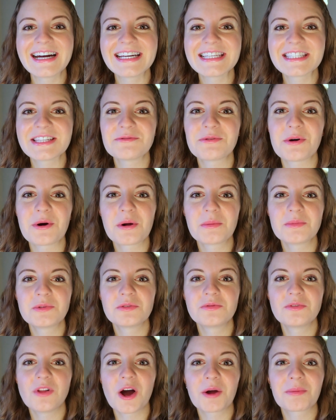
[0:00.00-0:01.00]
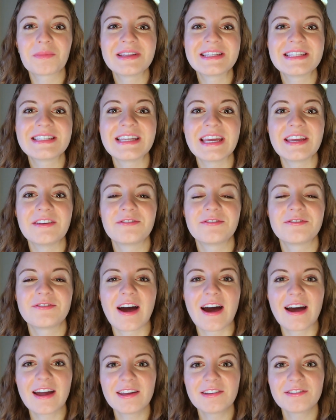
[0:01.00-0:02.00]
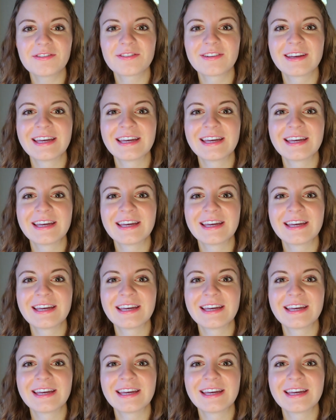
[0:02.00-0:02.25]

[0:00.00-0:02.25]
guys, and welcome to Vlogmas Day 5.